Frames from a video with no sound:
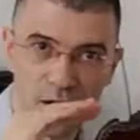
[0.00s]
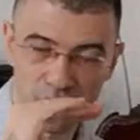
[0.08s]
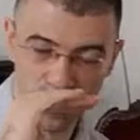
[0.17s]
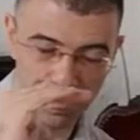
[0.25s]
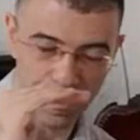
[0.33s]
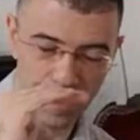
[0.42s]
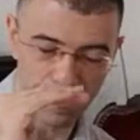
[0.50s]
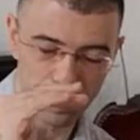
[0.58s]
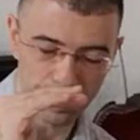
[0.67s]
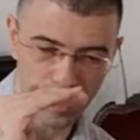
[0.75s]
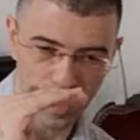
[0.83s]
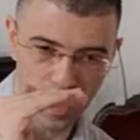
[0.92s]
from
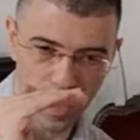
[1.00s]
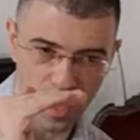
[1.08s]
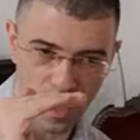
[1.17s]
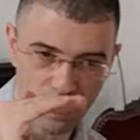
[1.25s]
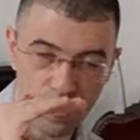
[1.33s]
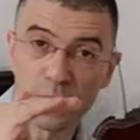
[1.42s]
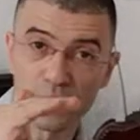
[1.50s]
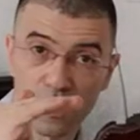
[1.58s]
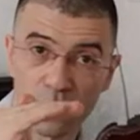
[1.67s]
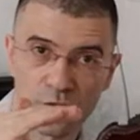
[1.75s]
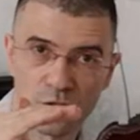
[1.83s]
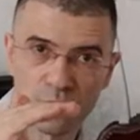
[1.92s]
the
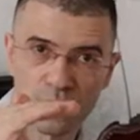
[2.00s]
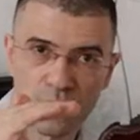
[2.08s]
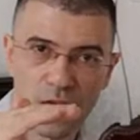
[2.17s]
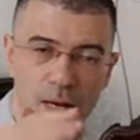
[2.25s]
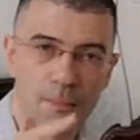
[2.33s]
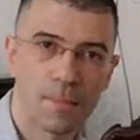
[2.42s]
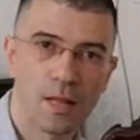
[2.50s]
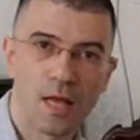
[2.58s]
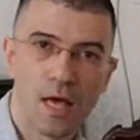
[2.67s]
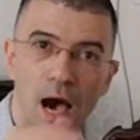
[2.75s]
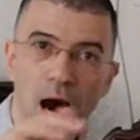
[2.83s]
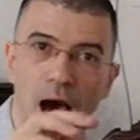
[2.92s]
surface of the skin.
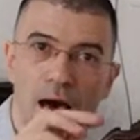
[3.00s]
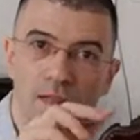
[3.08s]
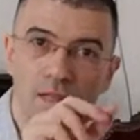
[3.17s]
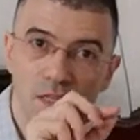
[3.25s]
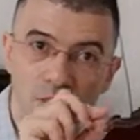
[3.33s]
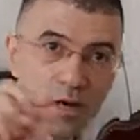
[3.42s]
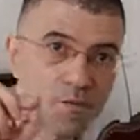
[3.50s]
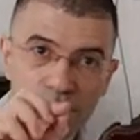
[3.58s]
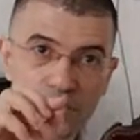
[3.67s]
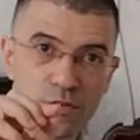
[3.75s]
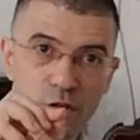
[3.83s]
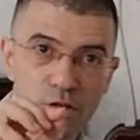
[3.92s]
And the
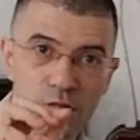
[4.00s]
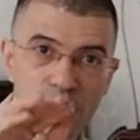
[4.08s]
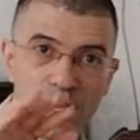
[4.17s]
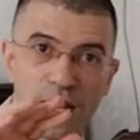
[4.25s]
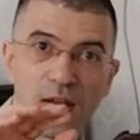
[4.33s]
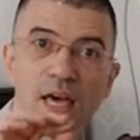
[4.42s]
surface of the skin